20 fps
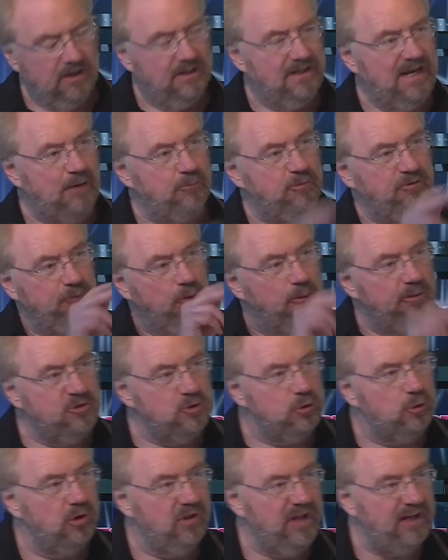Now, before we
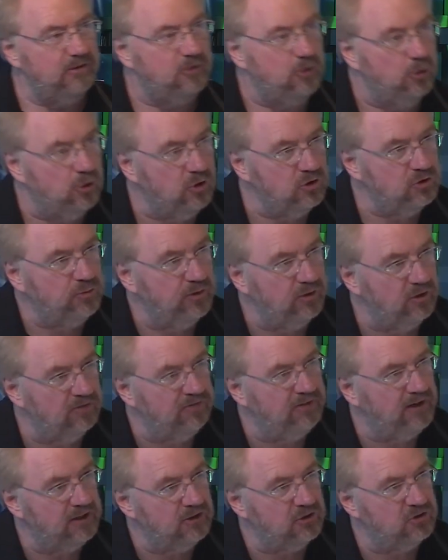do all that, of course, we've got to
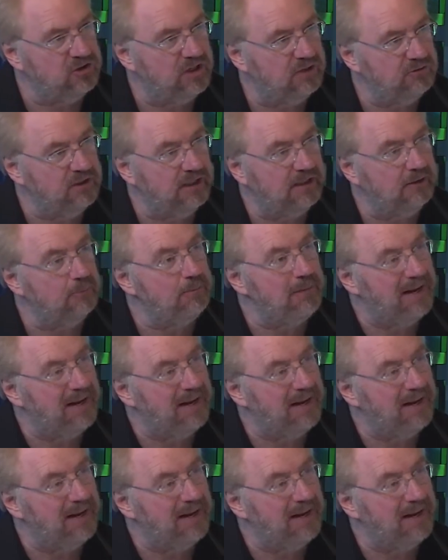find ourselves an England